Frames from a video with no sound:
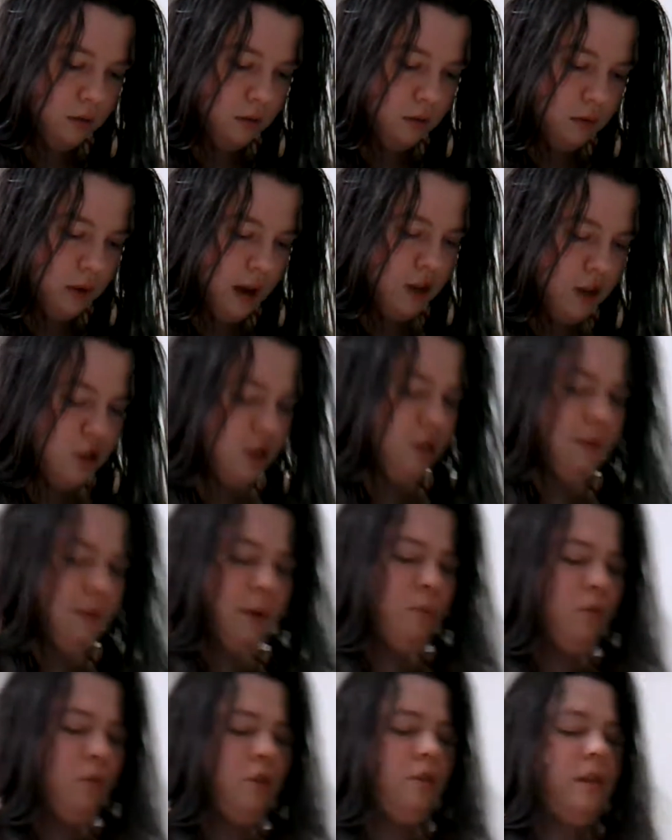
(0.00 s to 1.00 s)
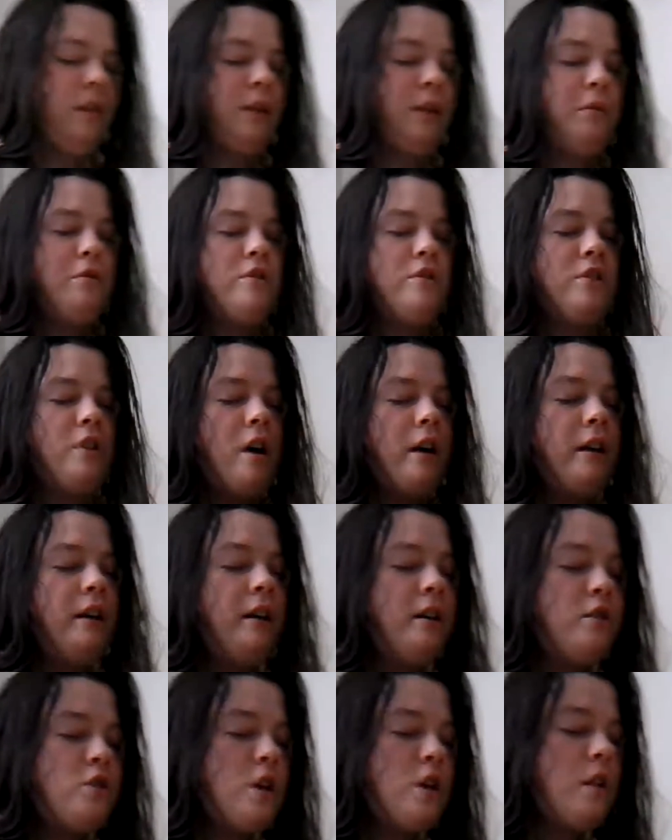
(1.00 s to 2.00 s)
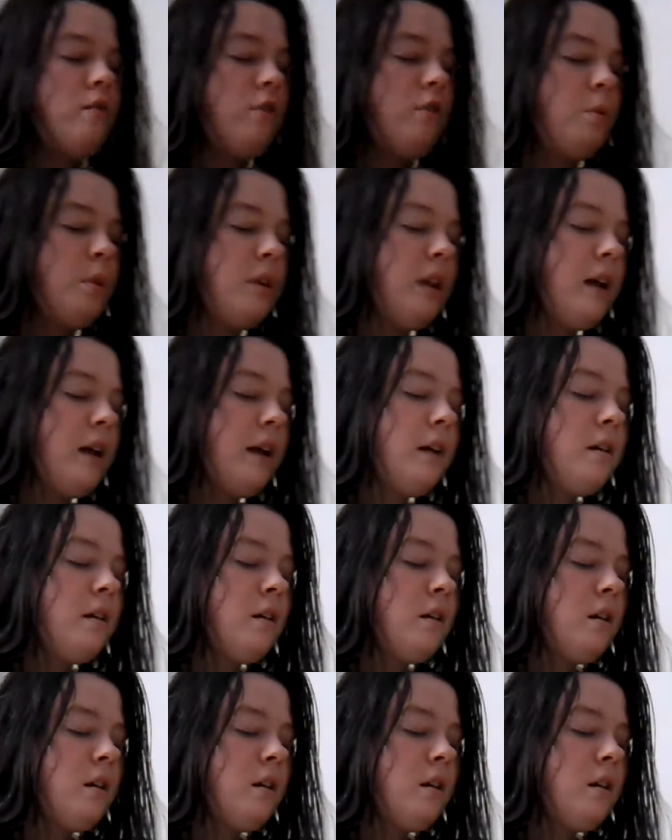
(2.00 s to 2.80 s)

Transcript: Actually, no, we weren't. Like, we were just talking in general, but like,